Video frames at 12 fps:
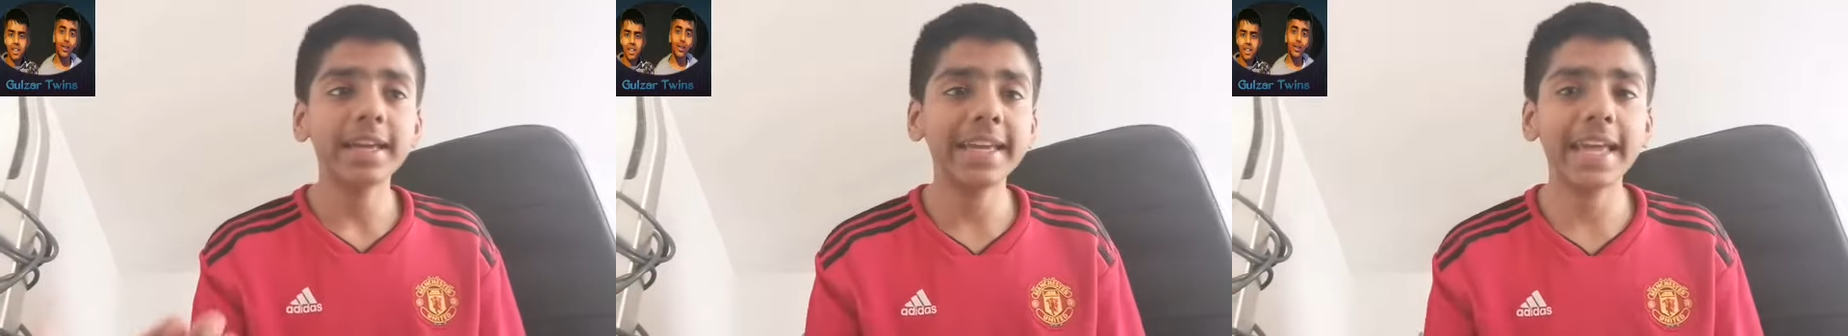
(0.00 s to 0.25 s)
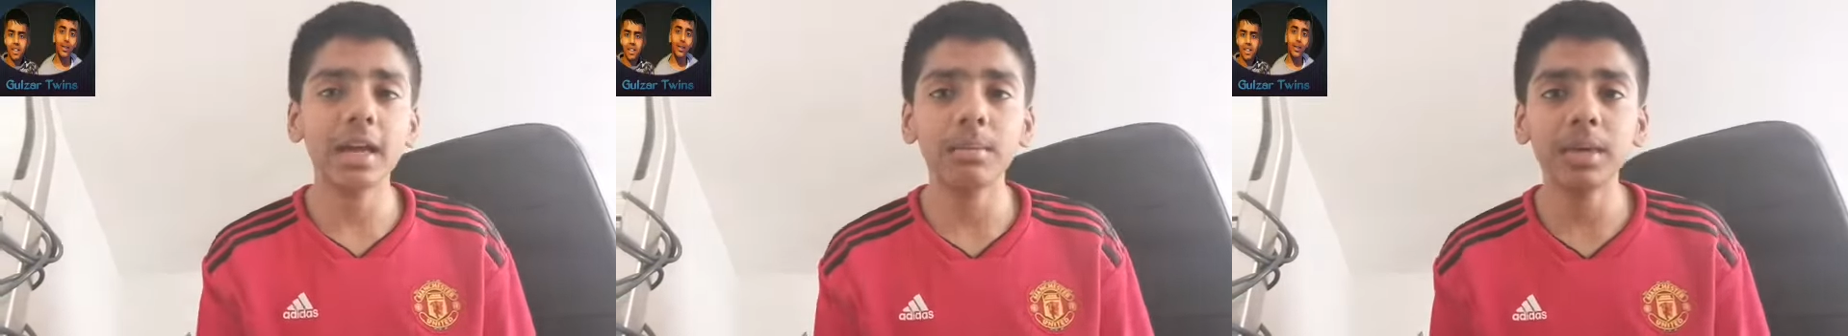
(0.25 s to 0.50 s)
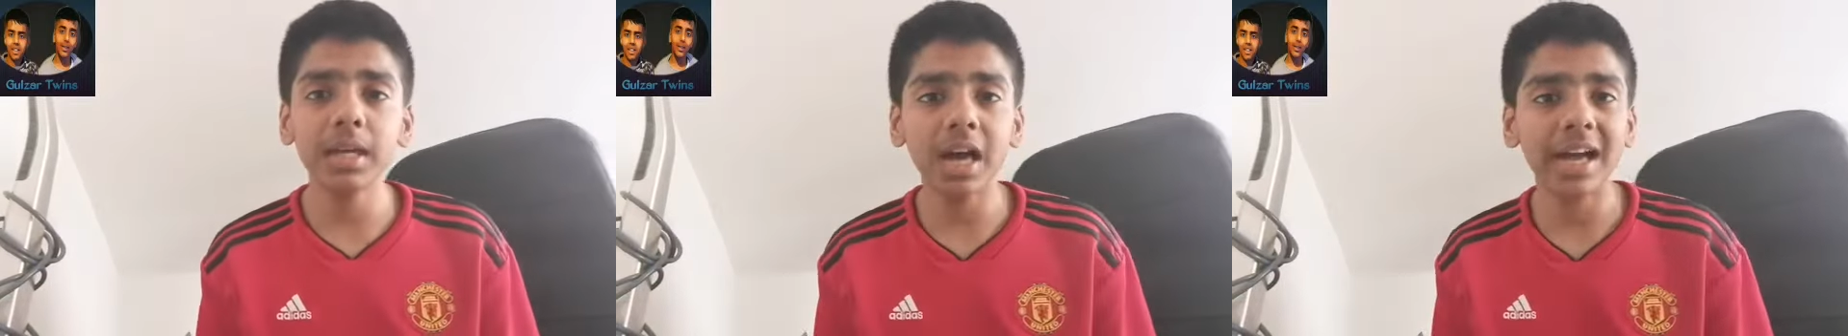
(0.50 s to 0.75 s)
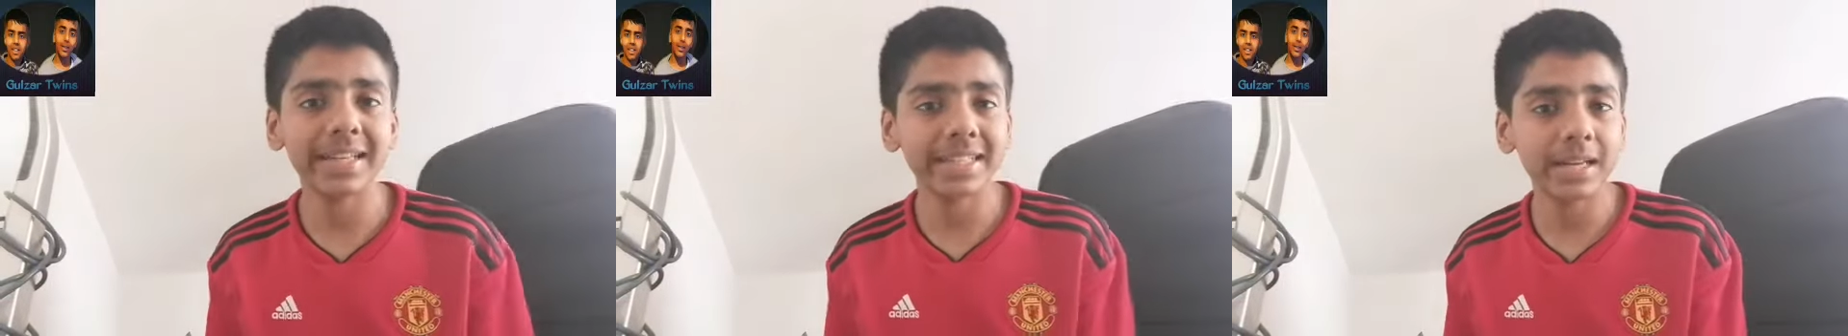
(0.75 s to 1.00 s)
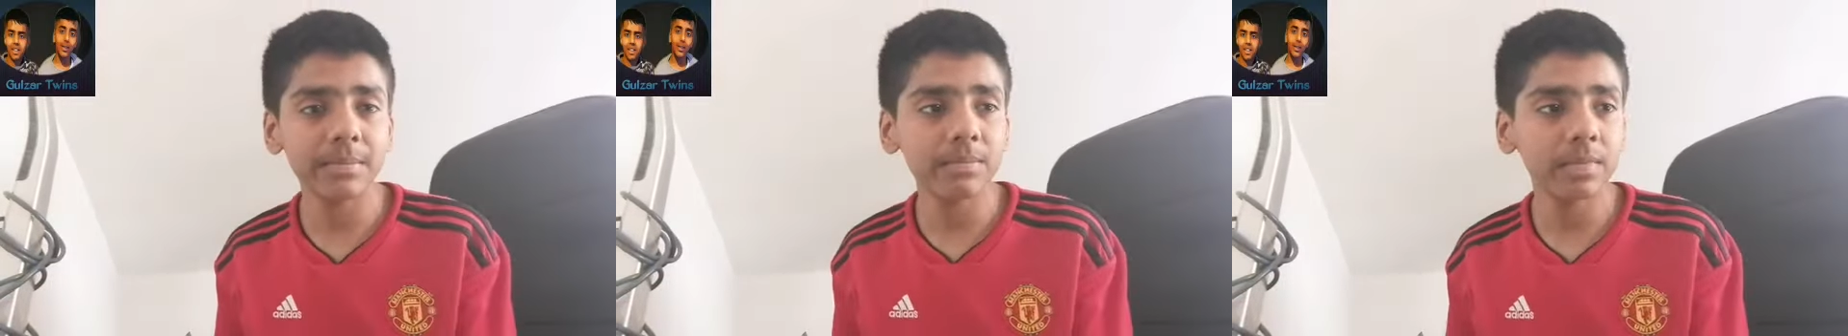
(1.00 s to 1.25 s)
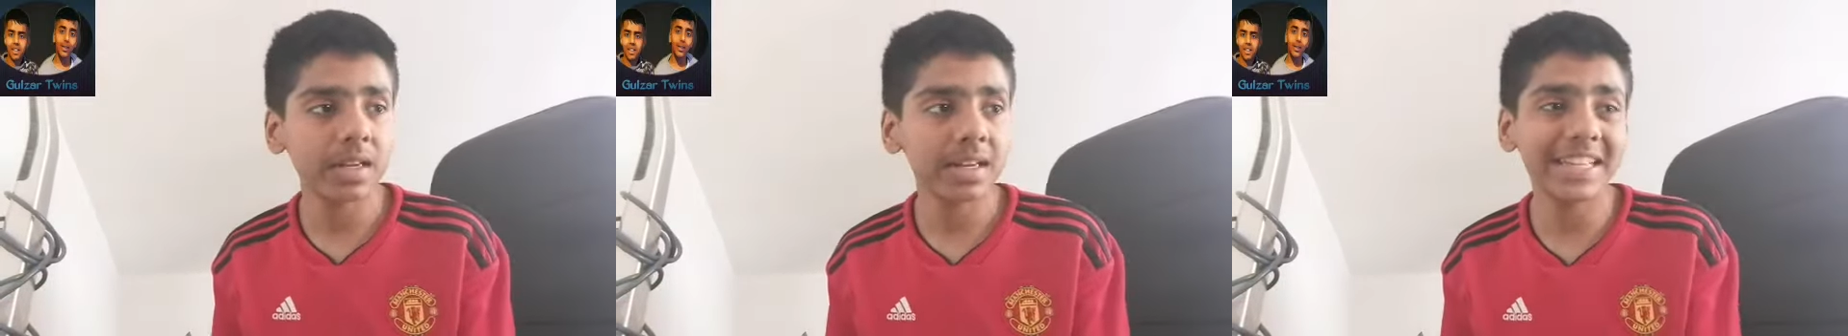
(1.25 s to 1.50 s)
he hit me, I hit him,
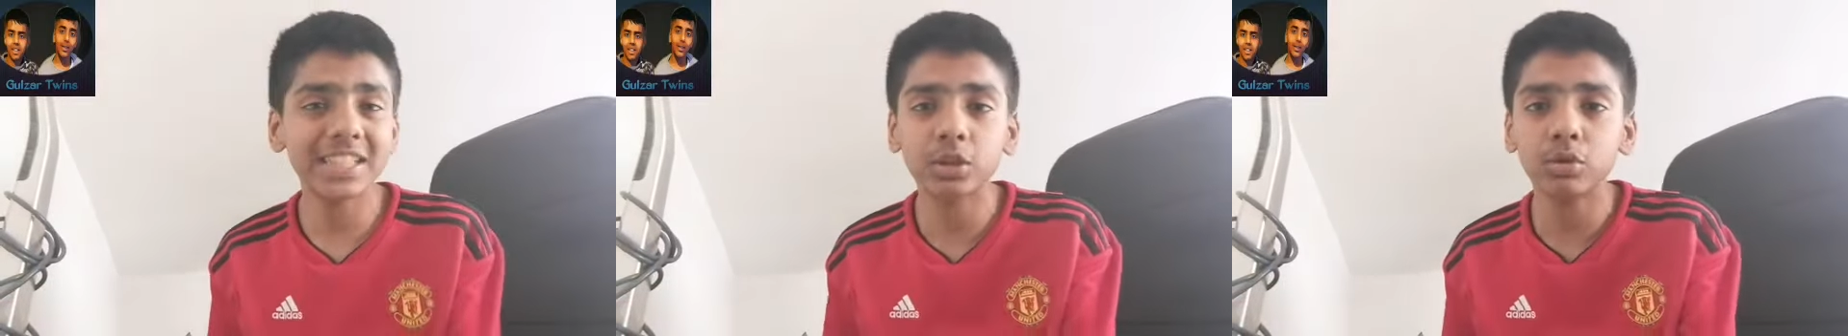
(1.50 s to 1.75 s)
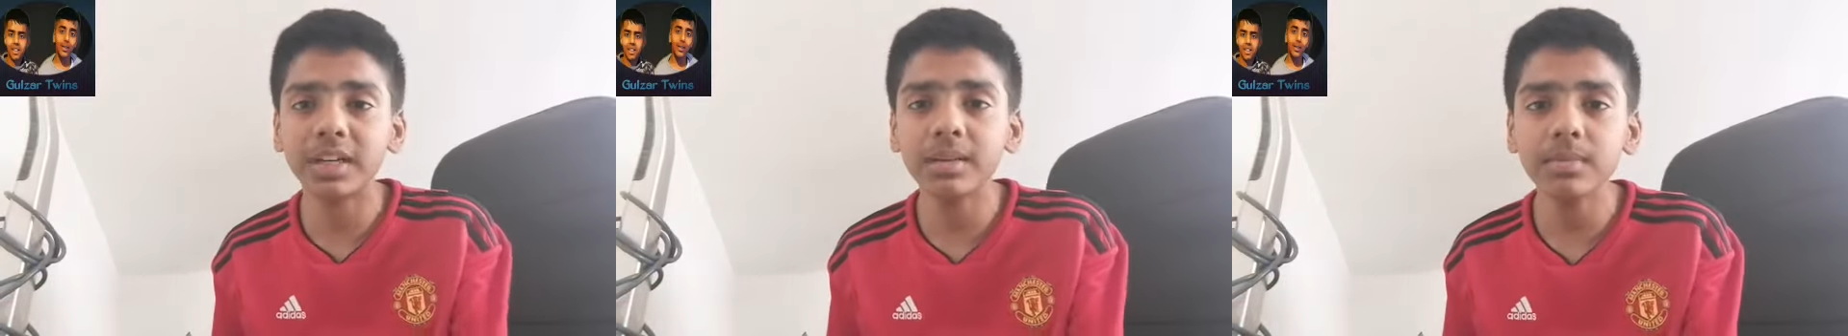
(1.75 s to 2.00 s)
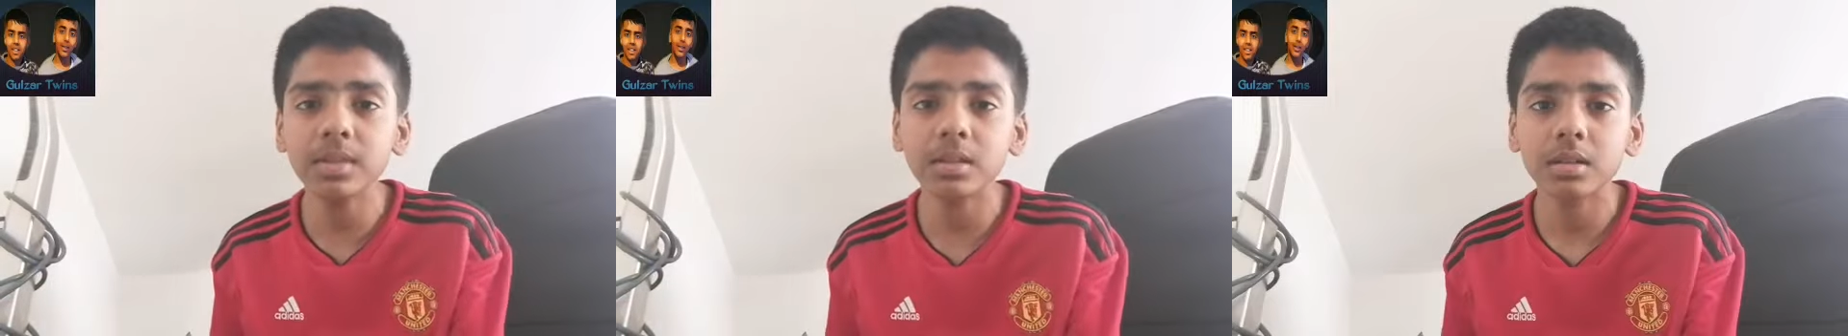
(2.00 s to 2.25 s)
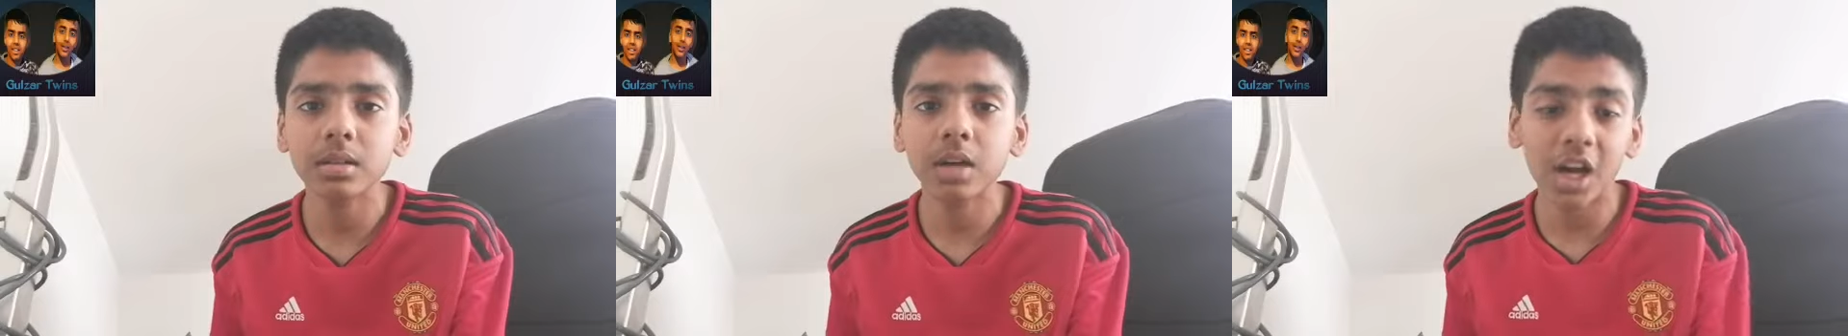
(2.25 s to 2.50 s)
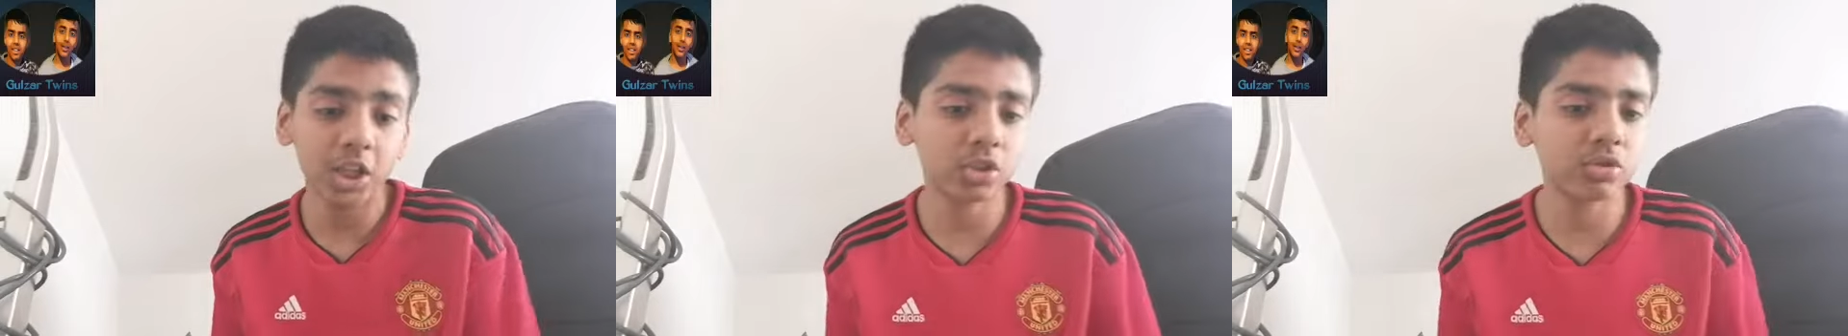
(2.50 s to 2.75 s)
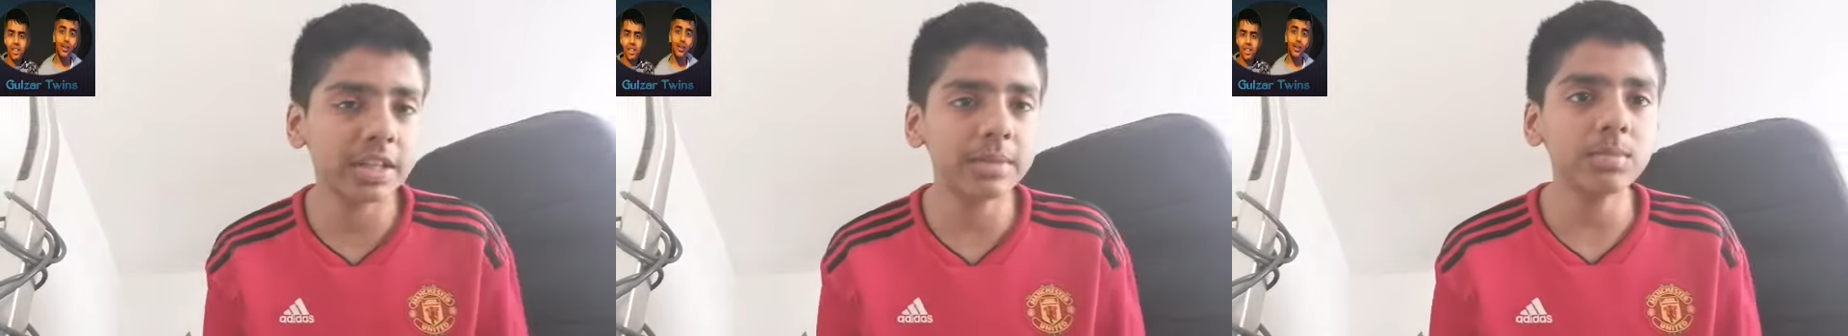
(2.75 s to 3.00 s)
he screamed, I
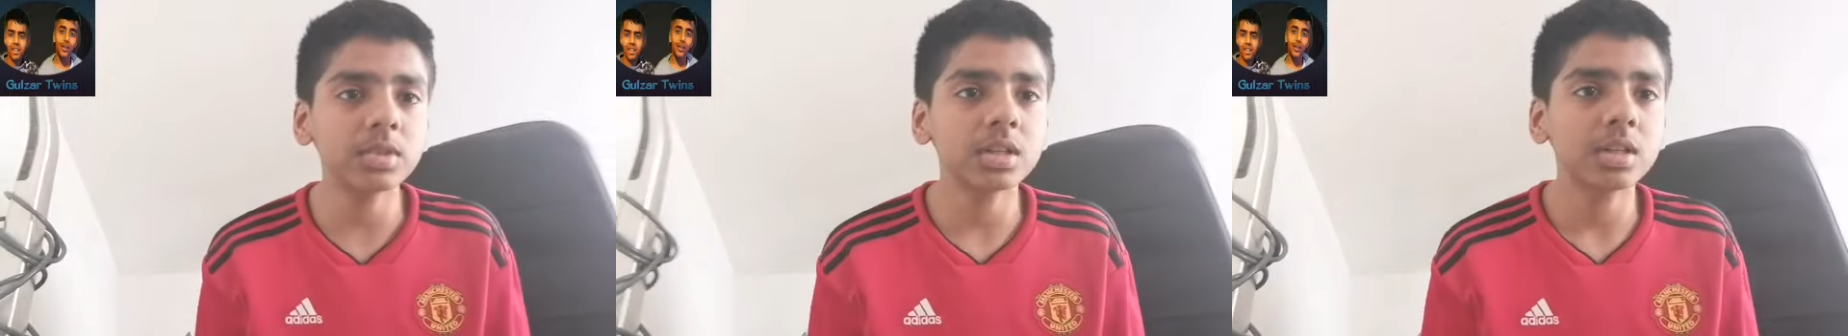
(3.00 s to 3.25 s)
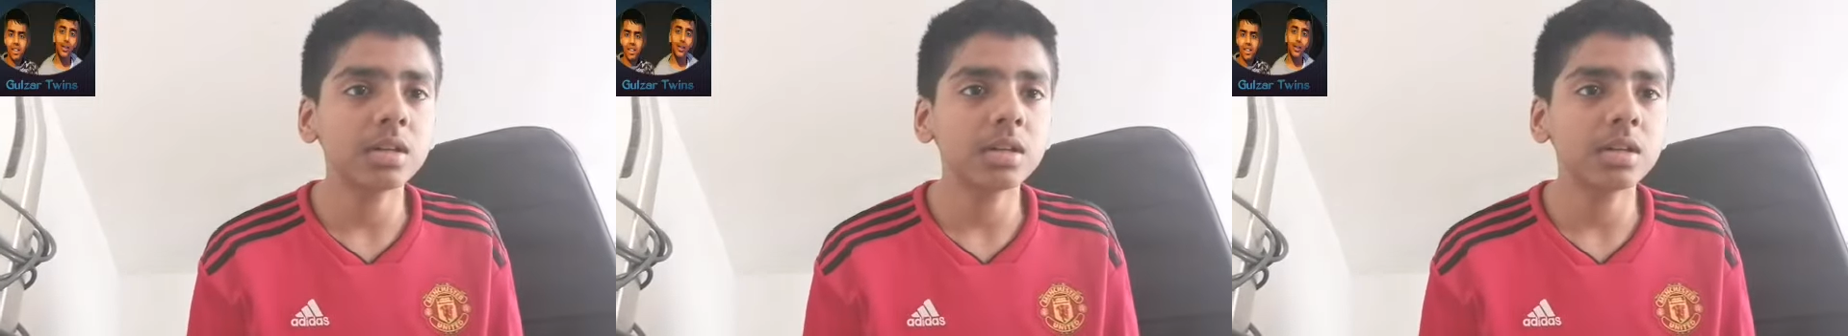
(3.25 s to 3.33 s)
screamed,